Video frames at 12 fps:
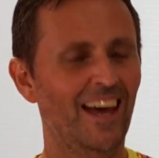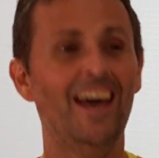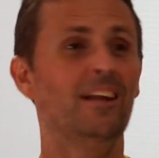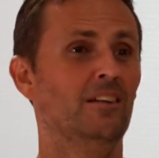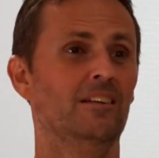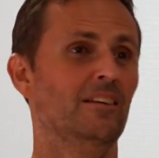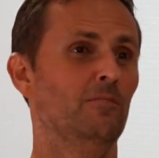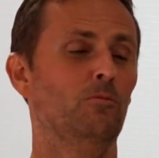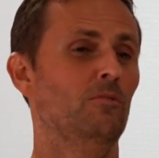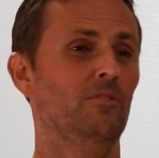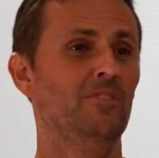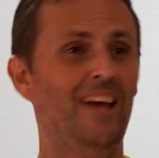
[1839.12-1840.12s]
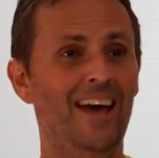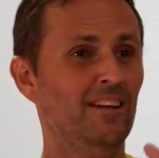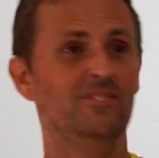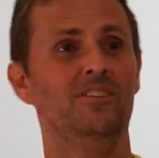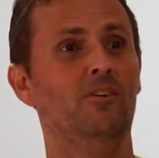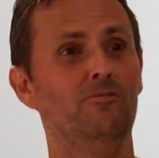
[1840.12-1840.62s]
and that
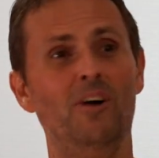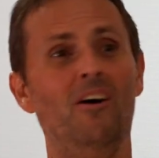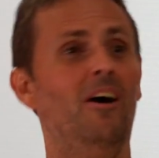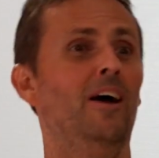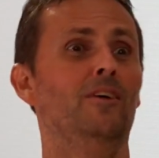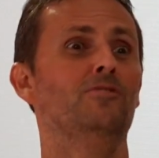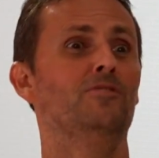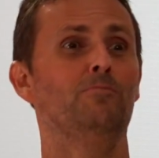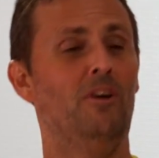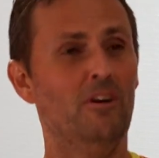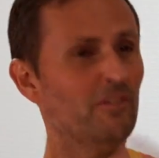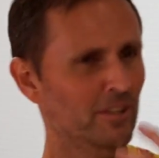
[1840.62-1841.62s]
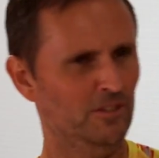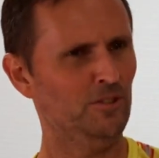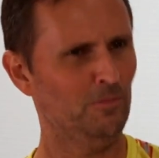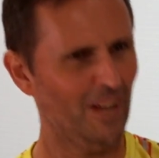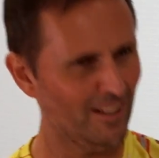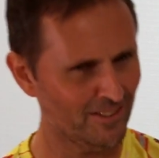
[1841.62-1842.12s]
is of highest priority
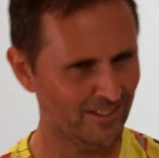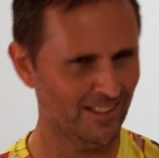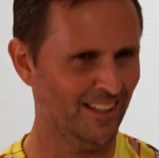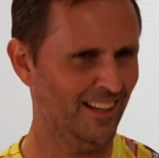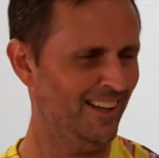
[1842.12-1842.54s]
to us.